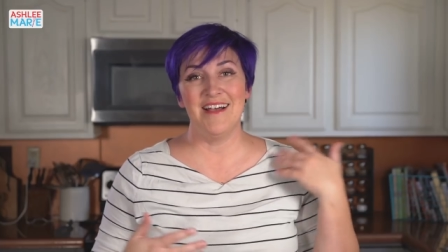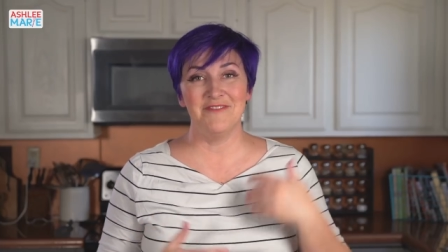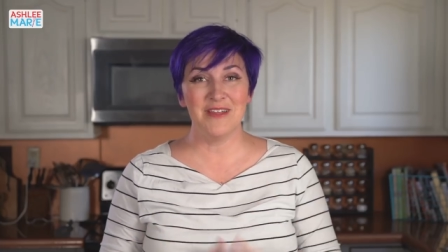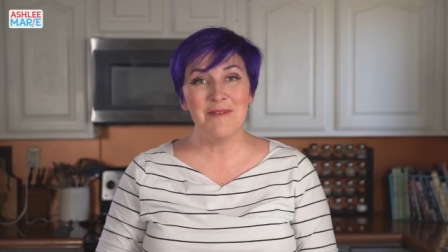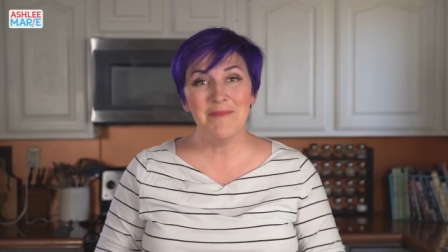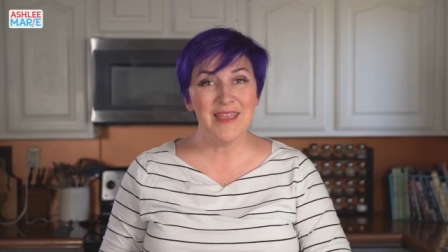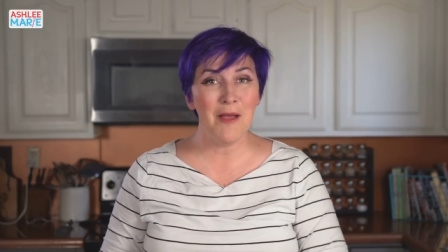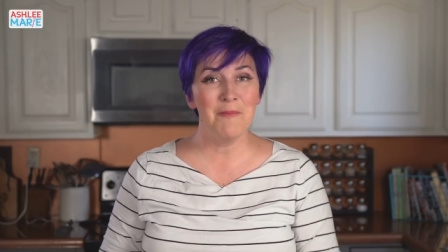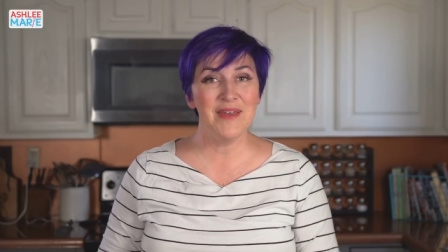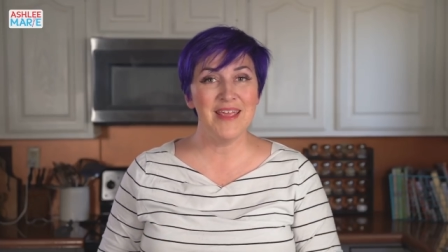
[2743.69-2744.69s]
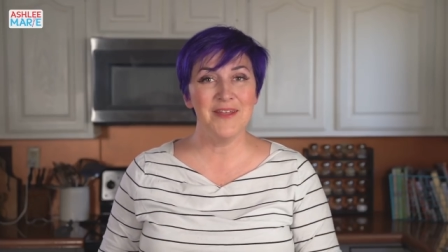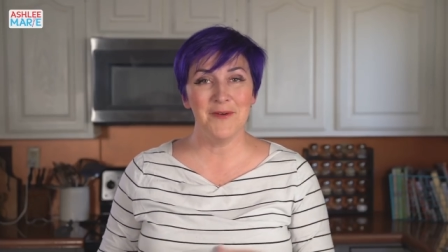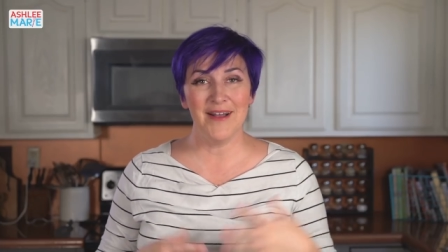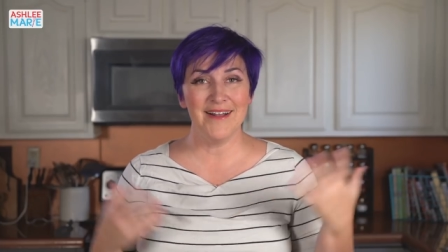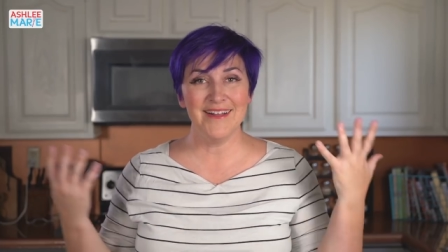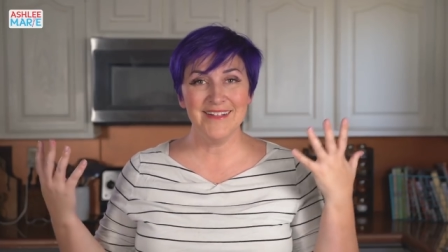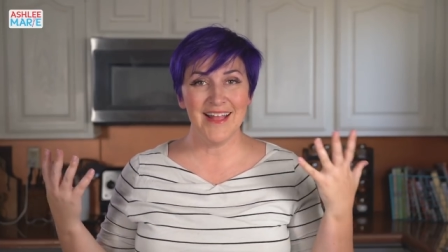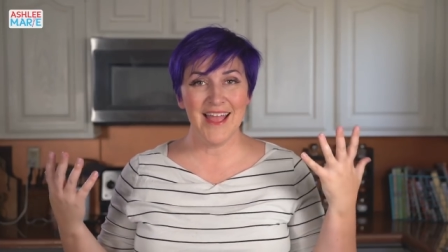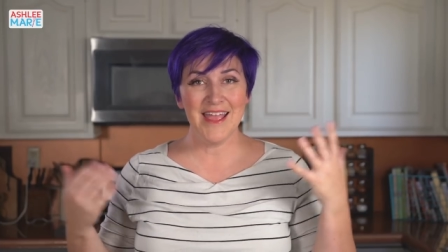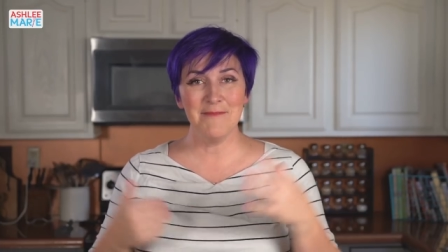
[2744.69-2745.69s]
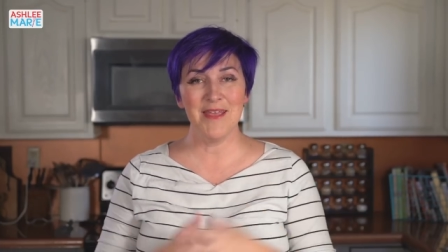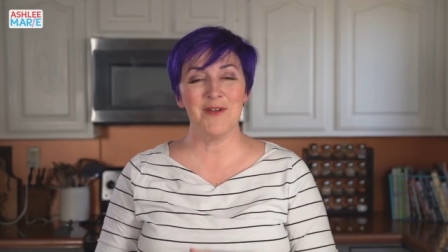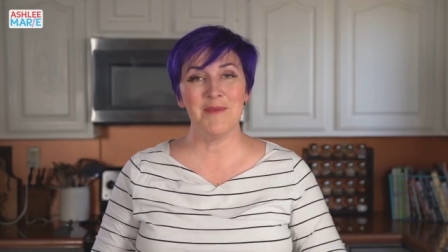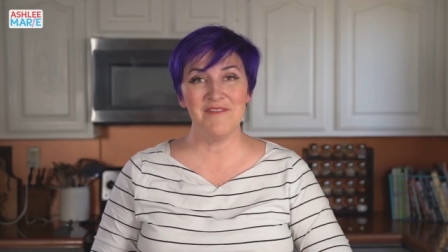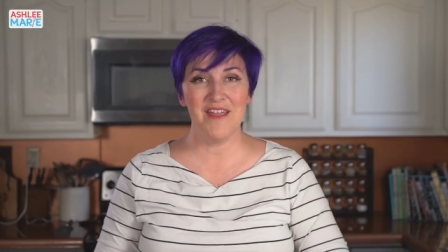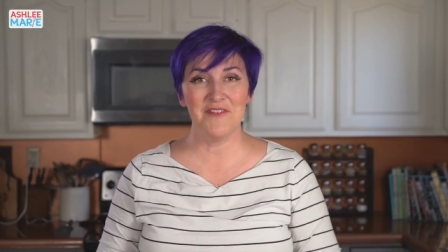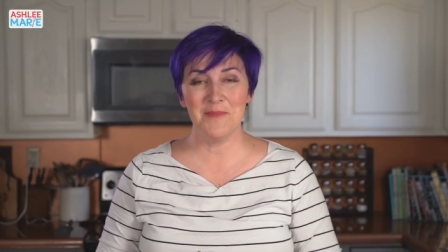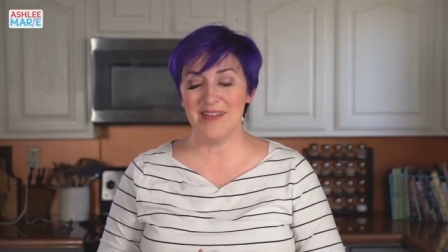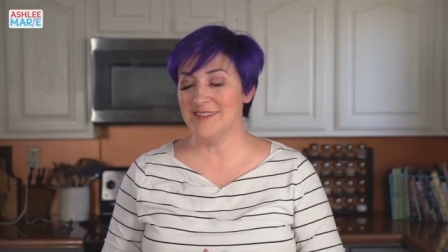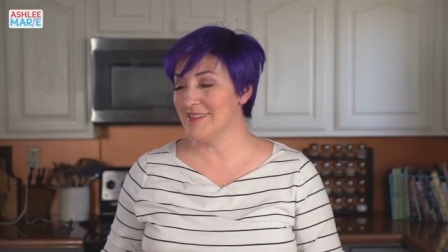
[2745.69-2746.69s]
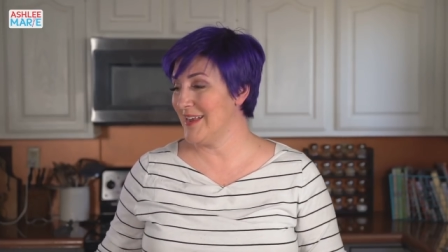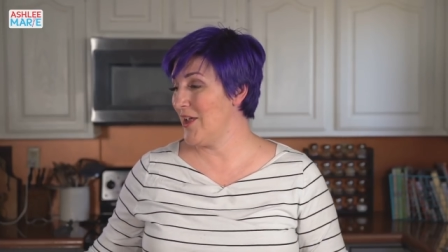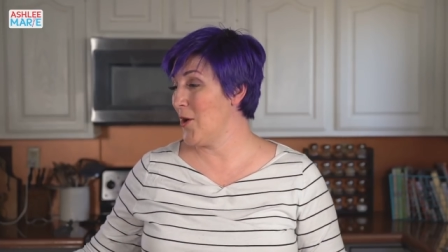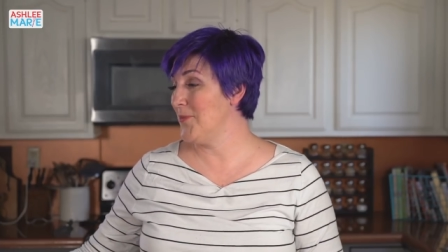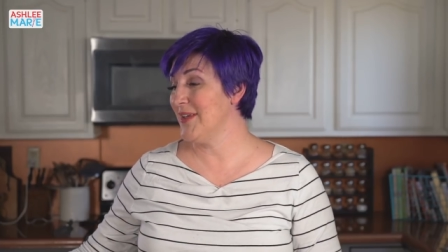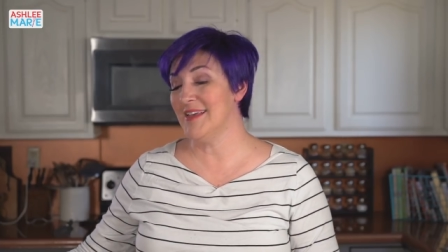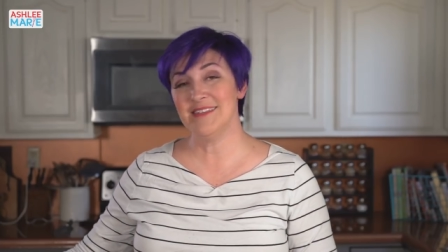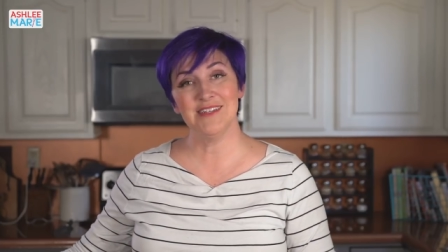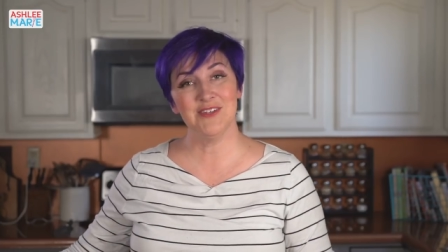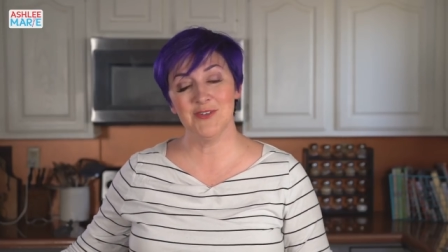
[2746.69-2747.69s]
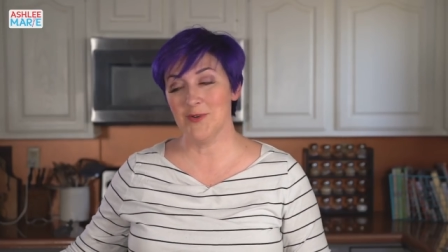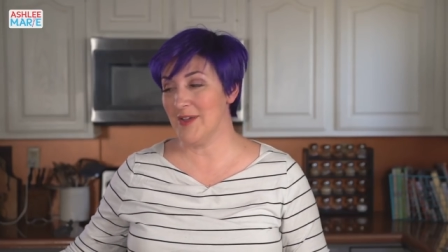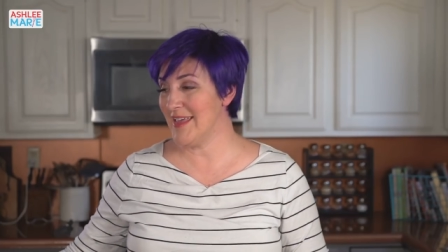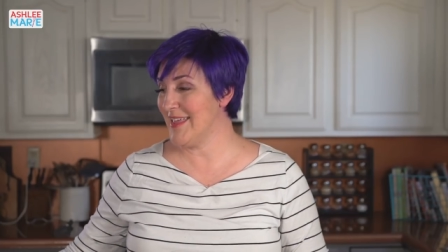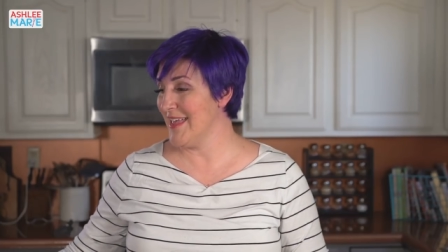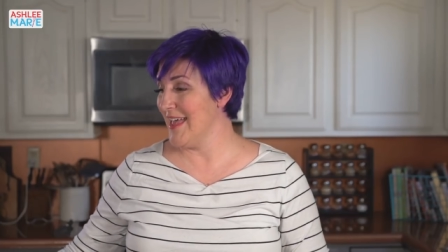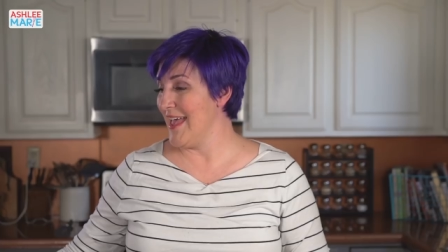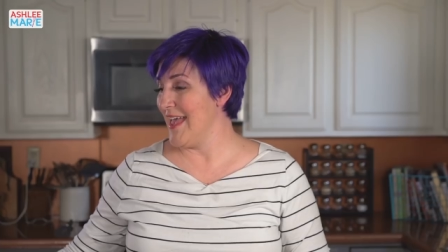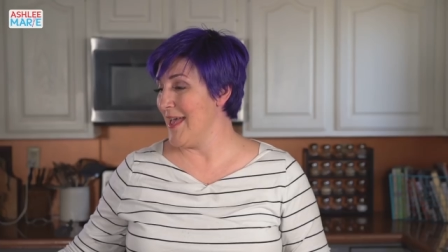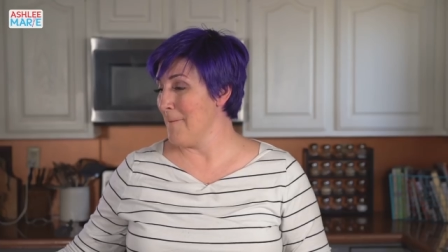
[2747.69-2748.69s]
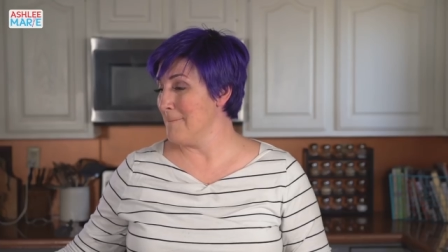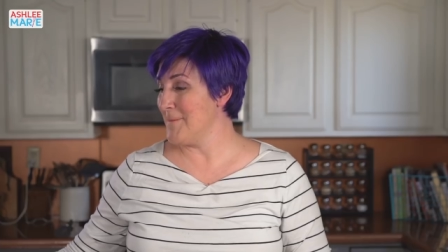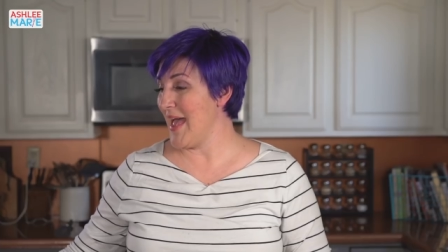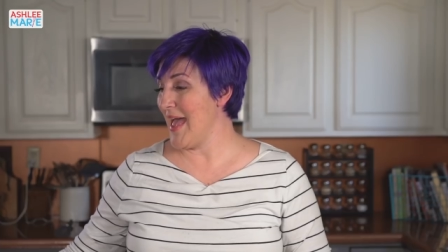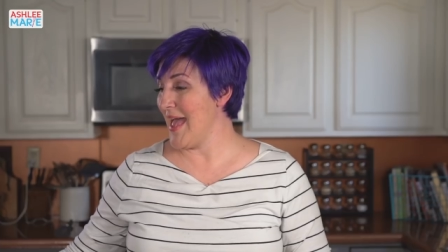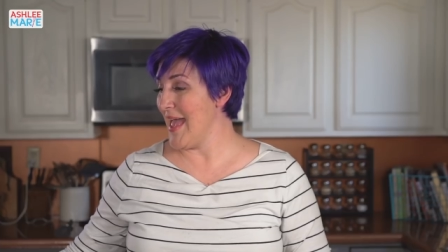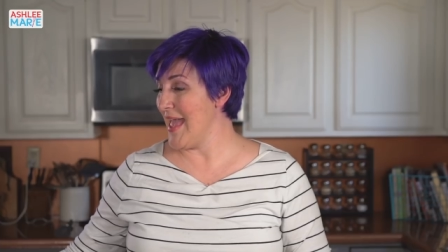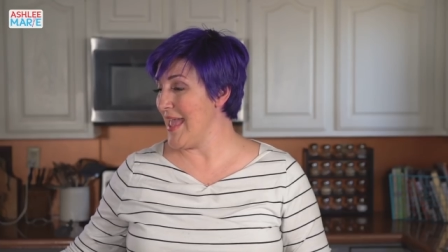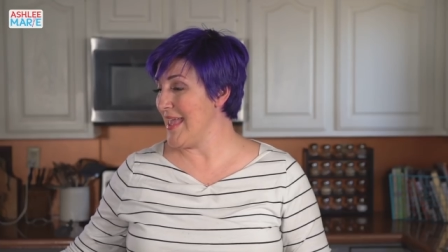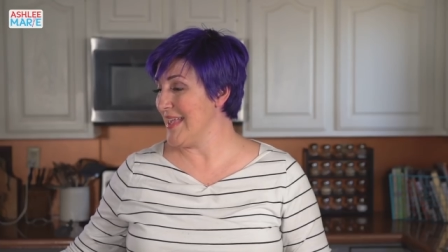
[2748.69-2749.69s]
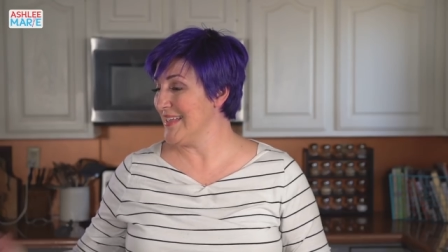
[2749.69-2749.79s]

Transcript: for keeping me company while I make one of my favorite meals, and I hope you guys enjoy. Bye.